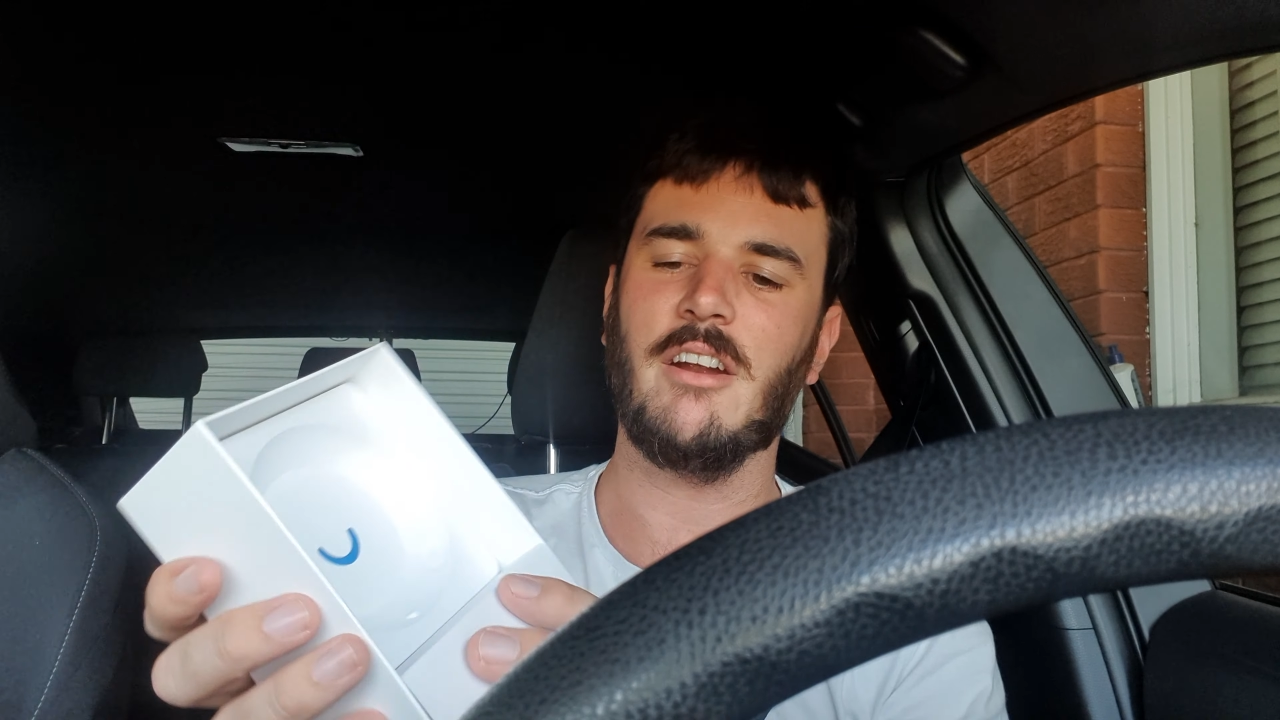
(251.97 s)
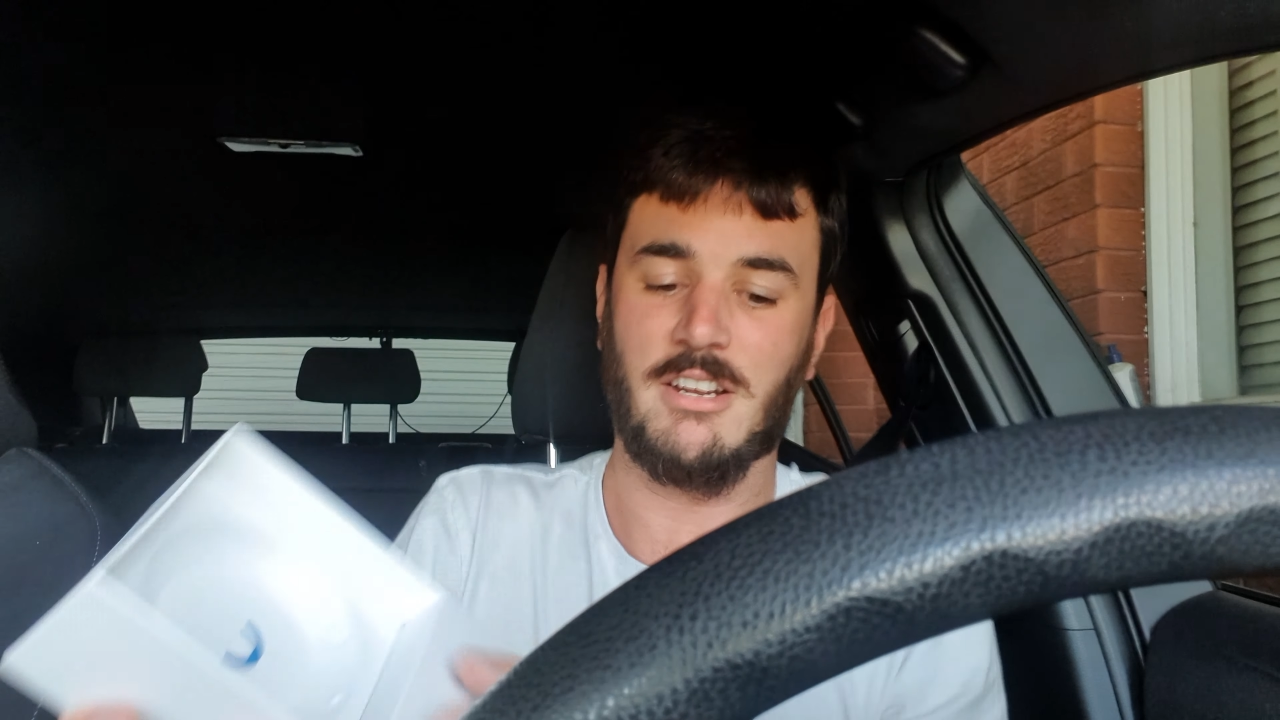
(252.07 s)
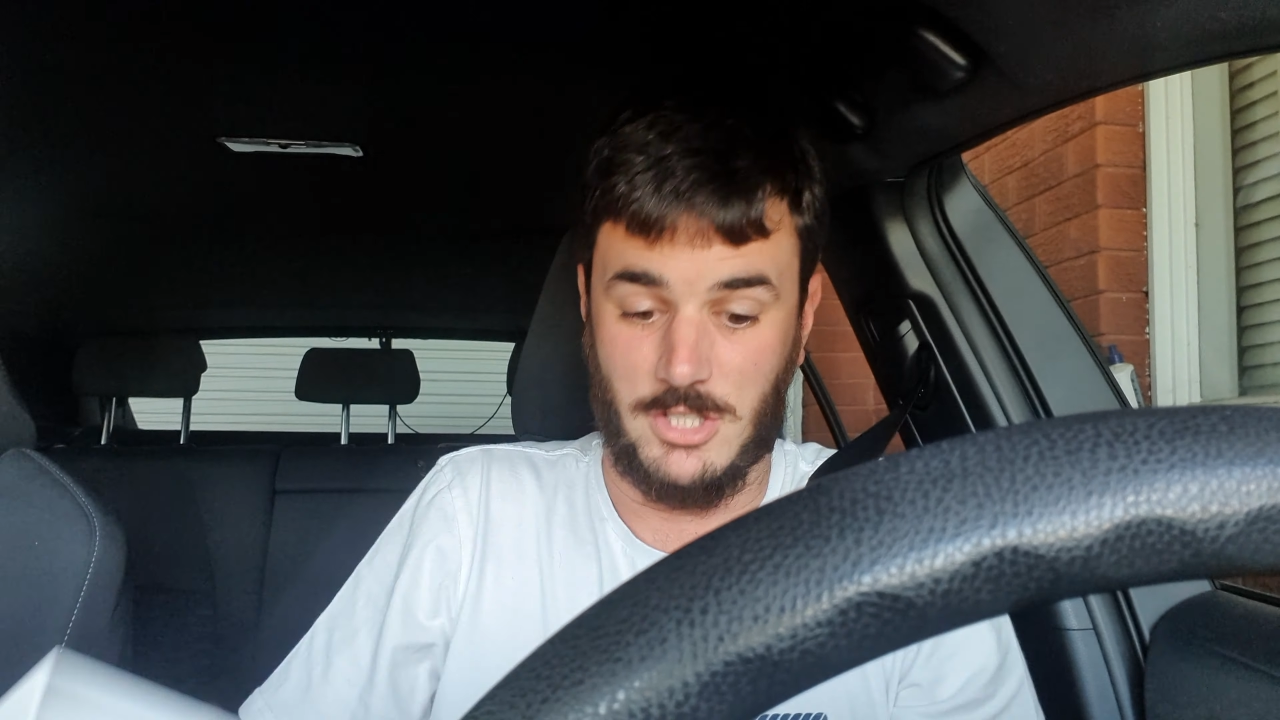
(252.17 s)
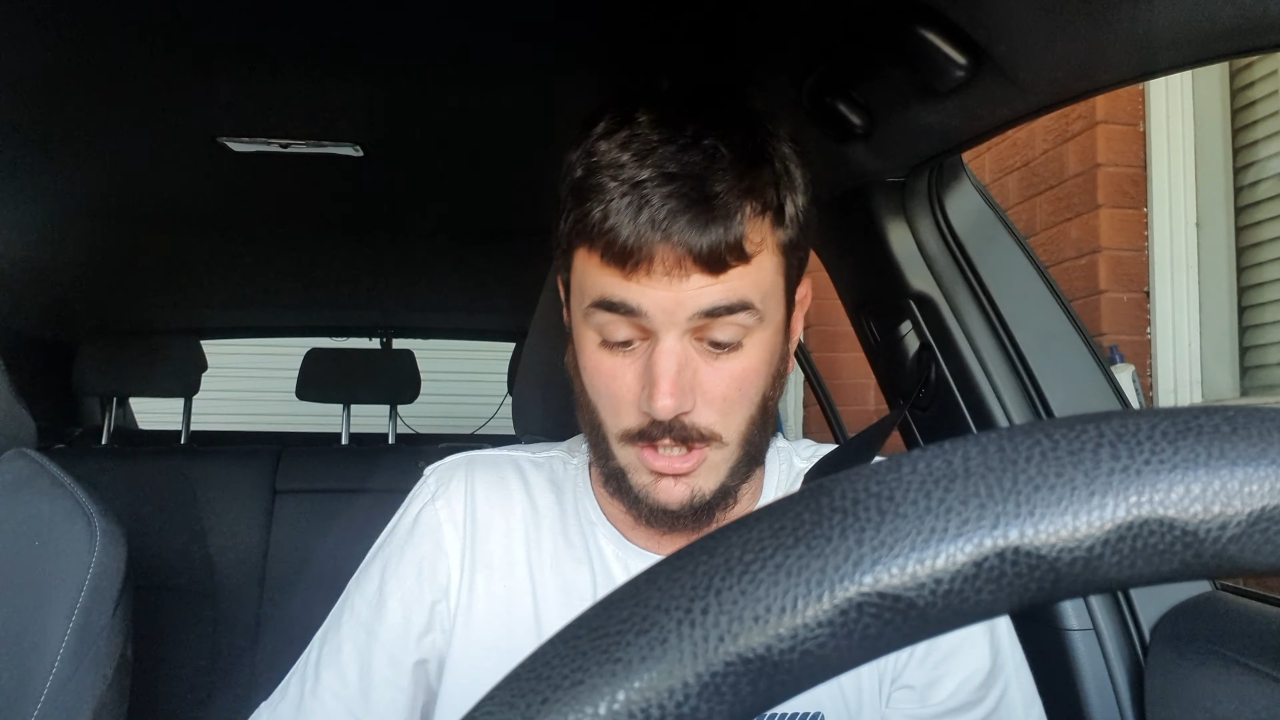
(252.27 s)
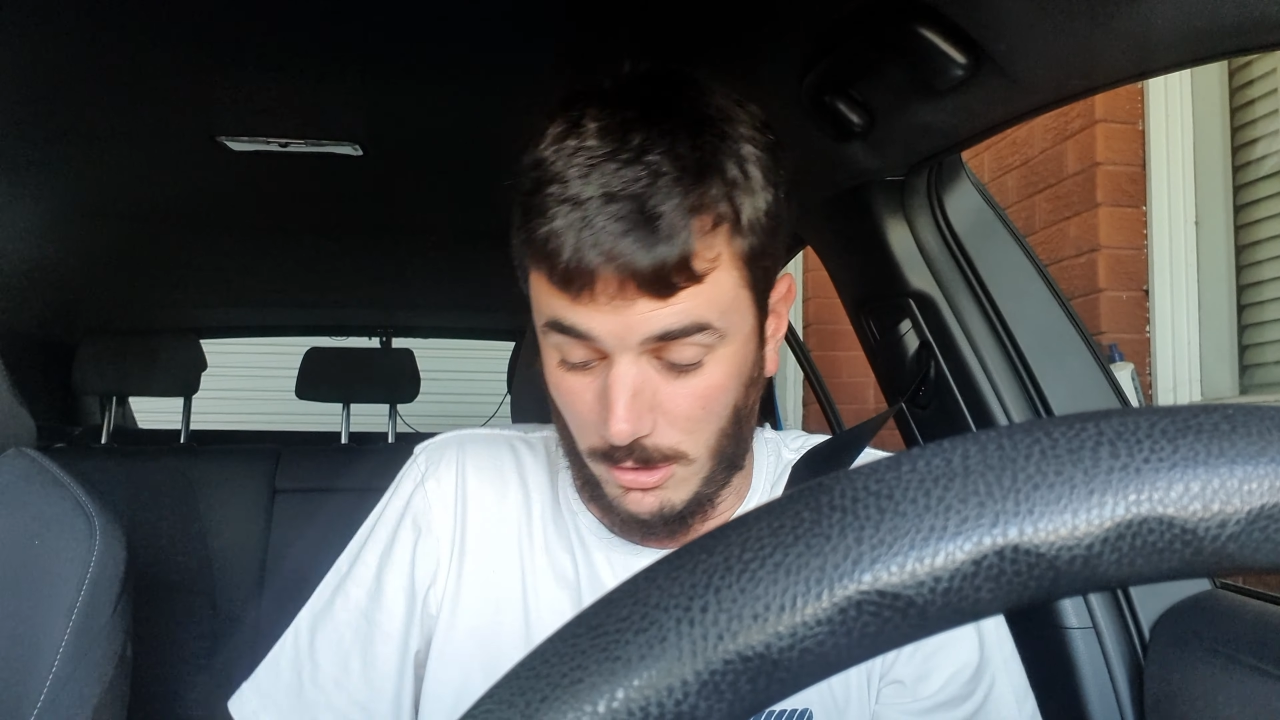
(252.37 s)
and
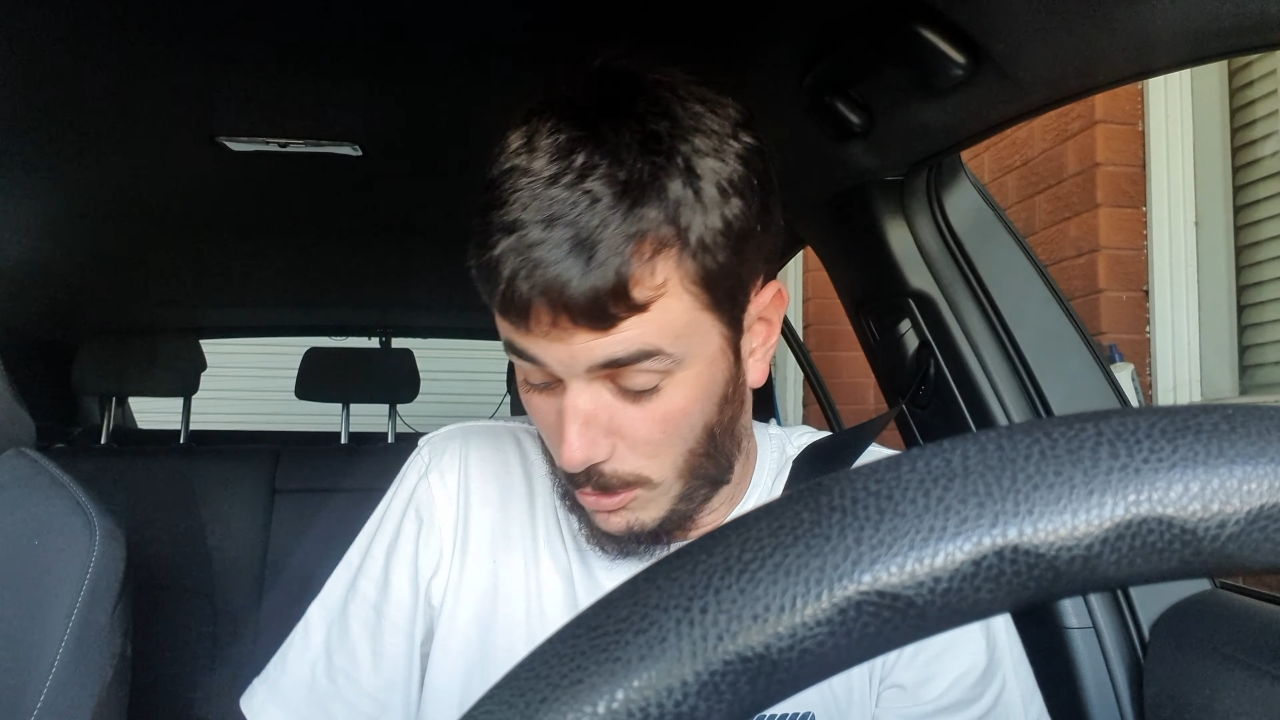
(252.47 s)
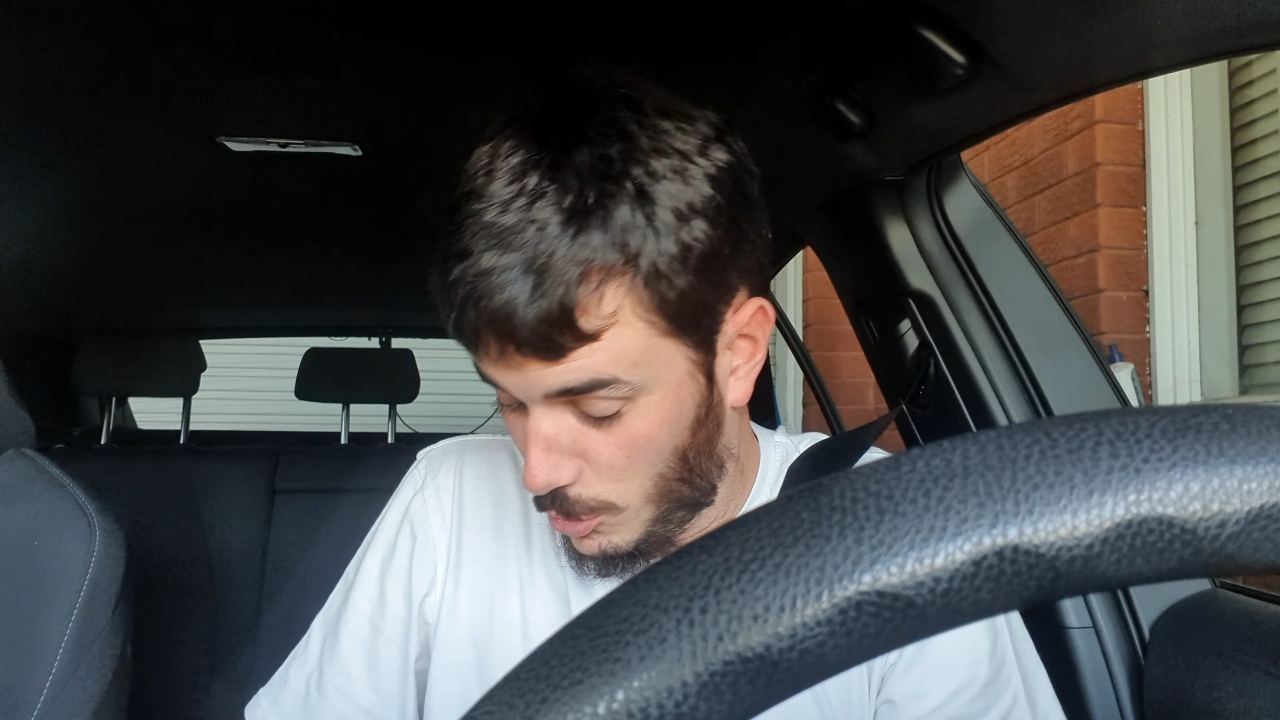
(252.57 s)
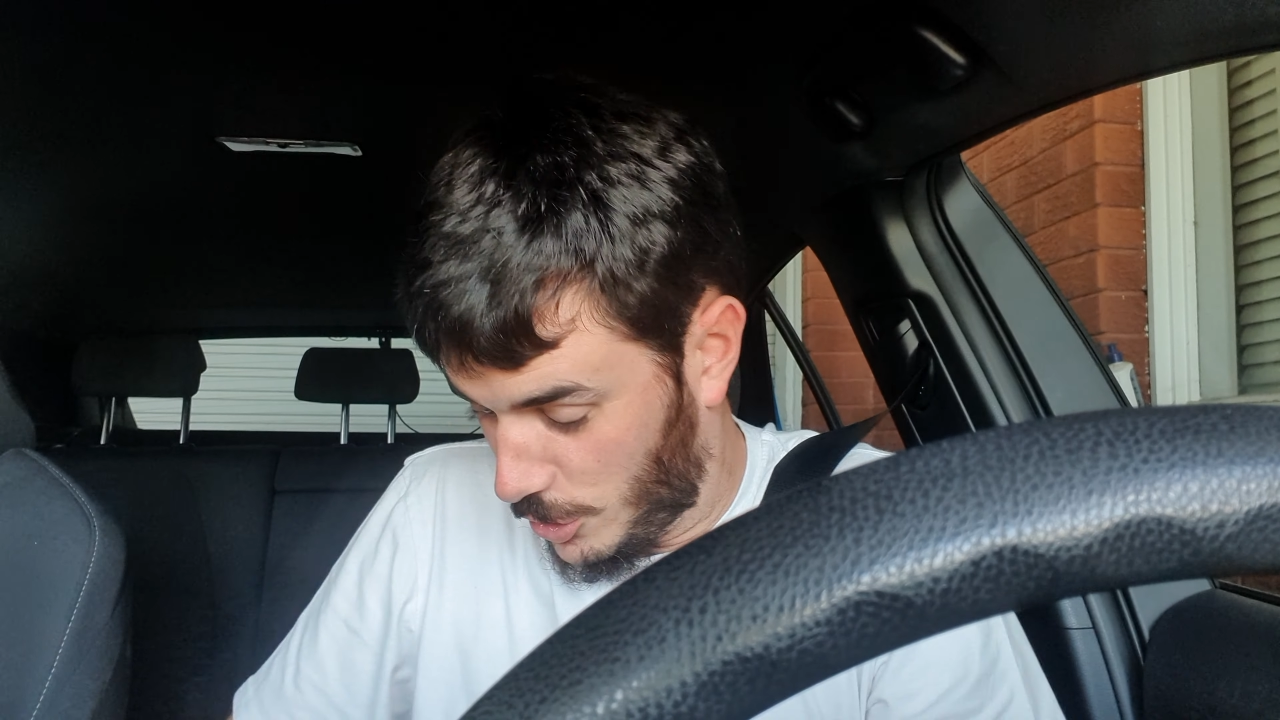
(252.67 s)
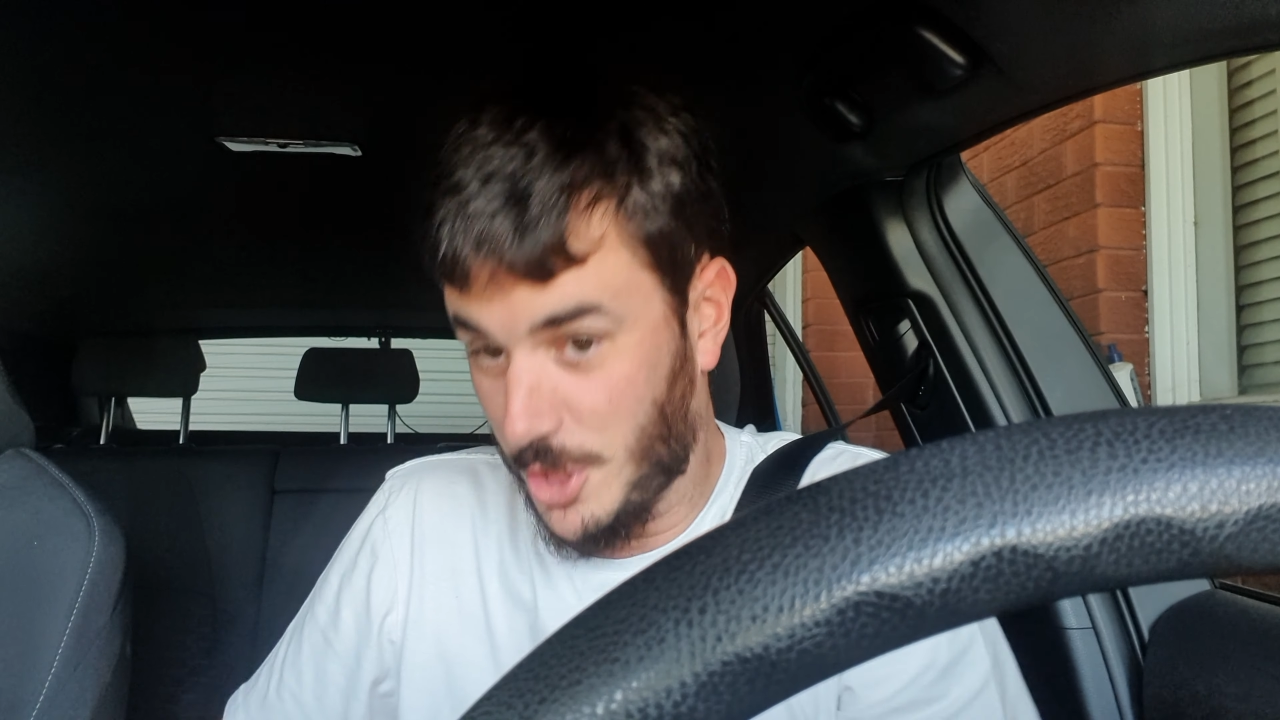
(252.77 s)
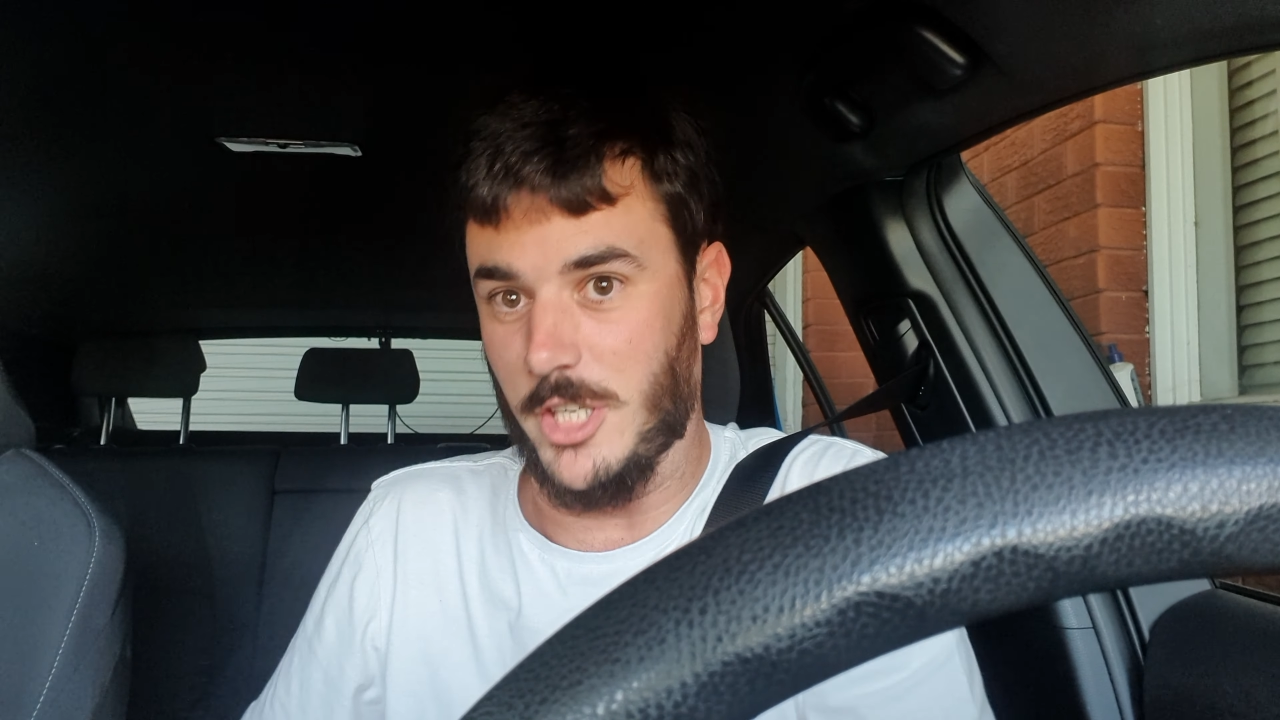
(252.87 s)
it's
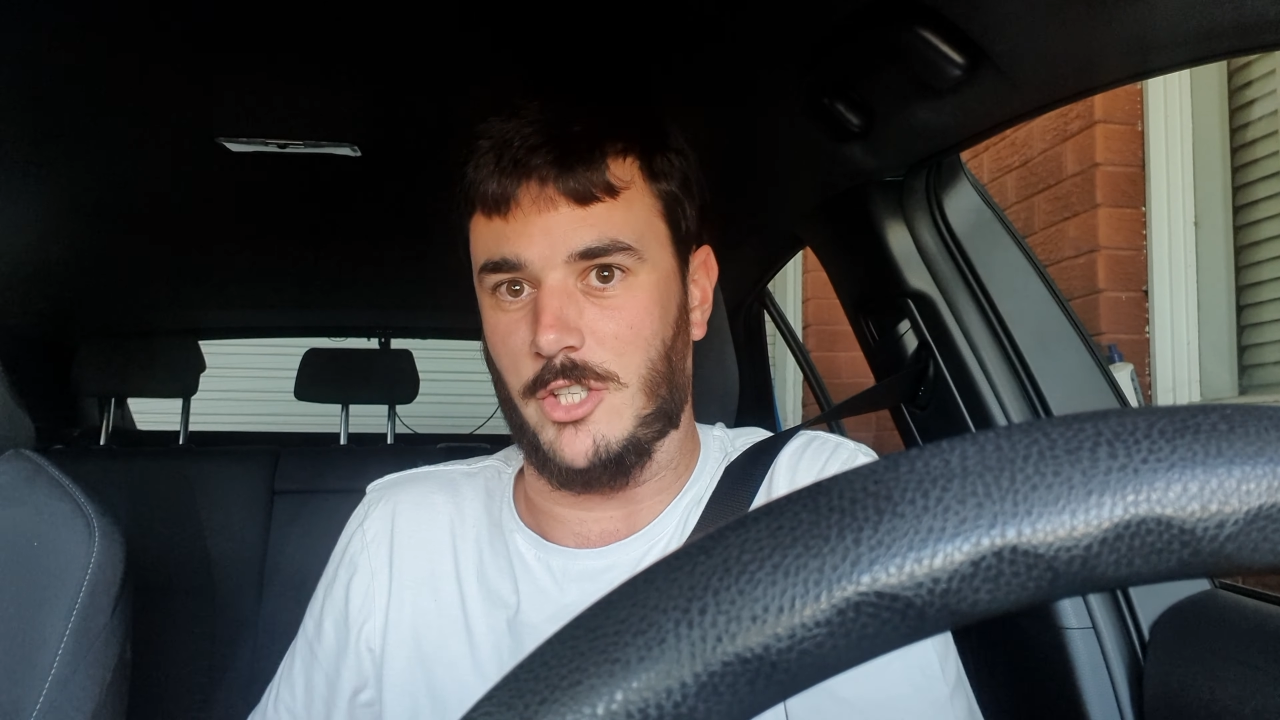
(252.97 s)
oh shit,